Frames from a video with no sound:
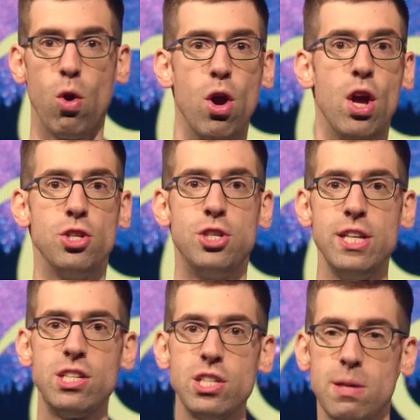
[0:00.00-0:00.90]
Or
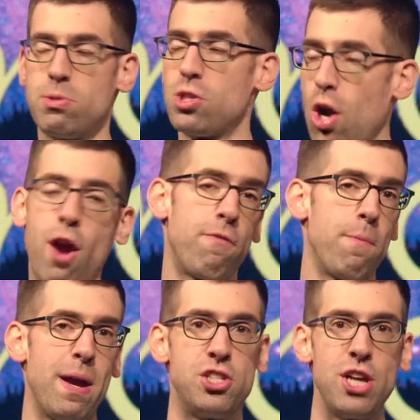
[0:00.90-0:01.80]
Jesus, I'm sorry for
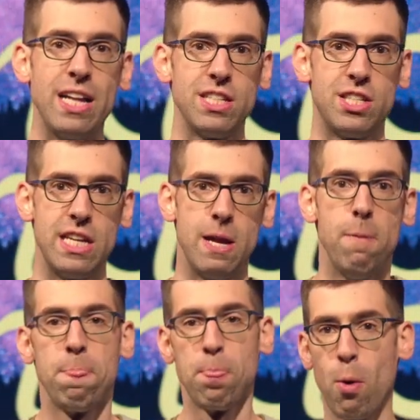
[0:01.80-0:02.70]
my jealousy,
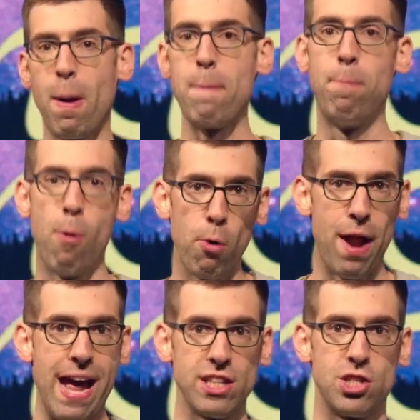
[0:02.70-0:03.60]
or my poor
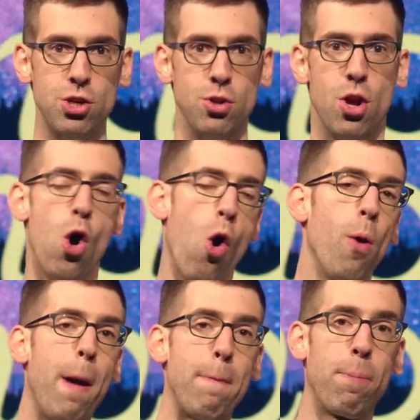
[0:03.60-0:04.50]
attitude,
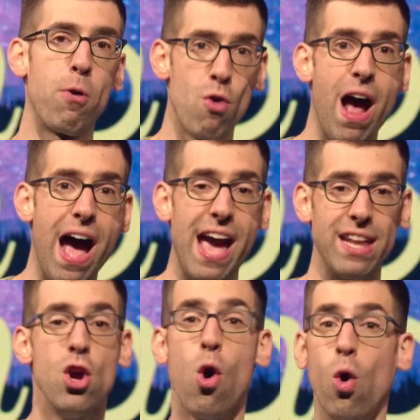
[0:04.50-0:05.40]
or my
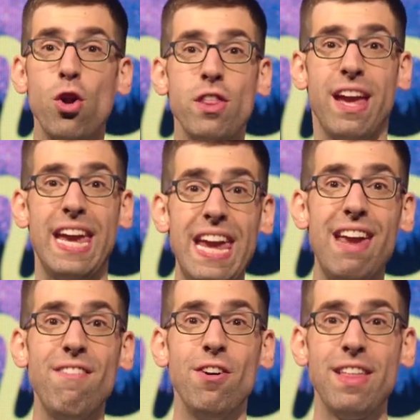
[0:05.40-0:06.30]
pride, or the
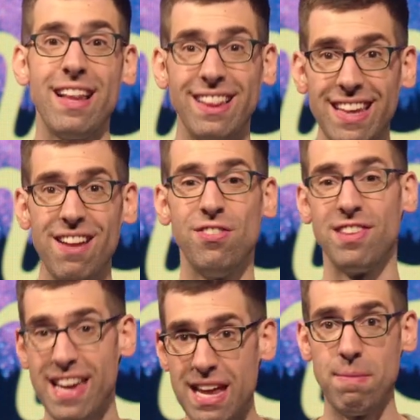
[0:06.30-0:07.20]
evil that lives
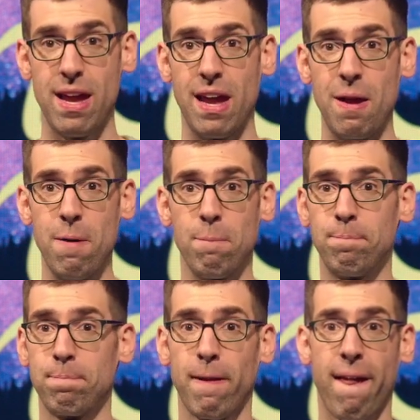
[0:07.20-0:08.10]
in me.
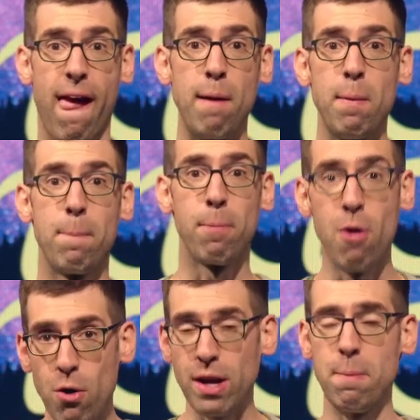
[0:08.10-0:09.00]
I'm a
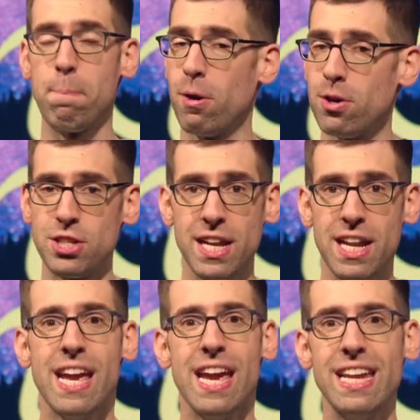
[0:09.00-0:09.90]
broken
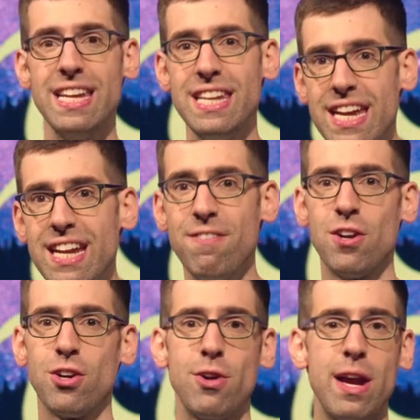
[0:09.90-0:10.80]
person in need of
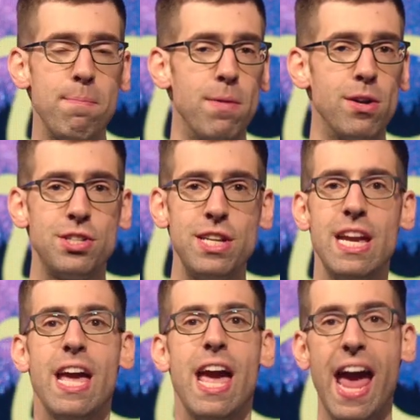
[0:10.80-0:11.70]
your great
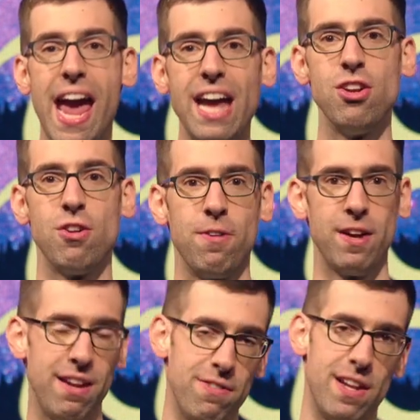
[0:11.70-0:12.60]
mercy and your
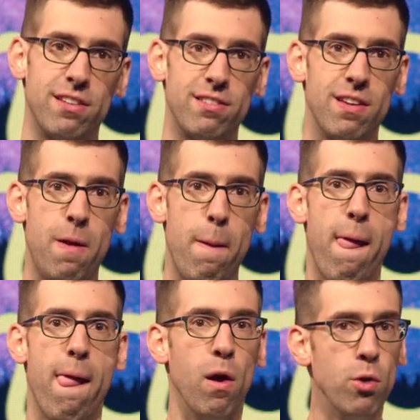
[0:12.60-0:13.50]
forgiveness.
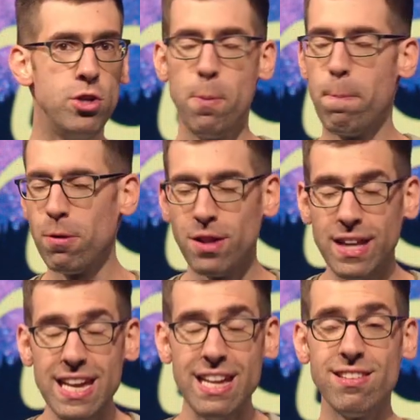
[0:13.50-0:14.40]
Would you
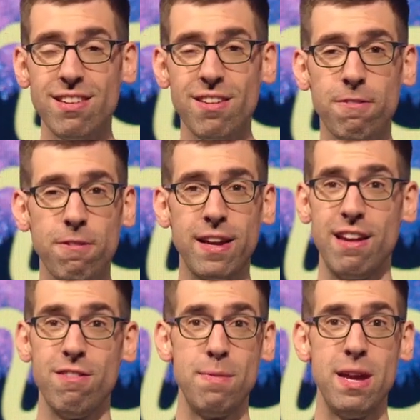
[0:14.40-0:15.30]
please
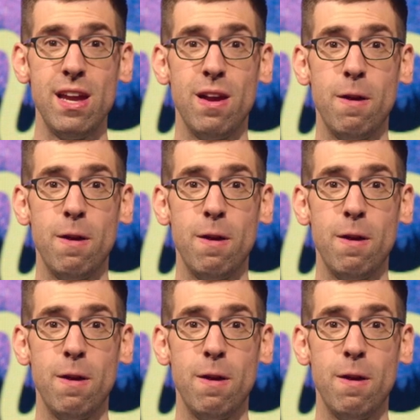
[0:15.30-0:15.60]
forgive me?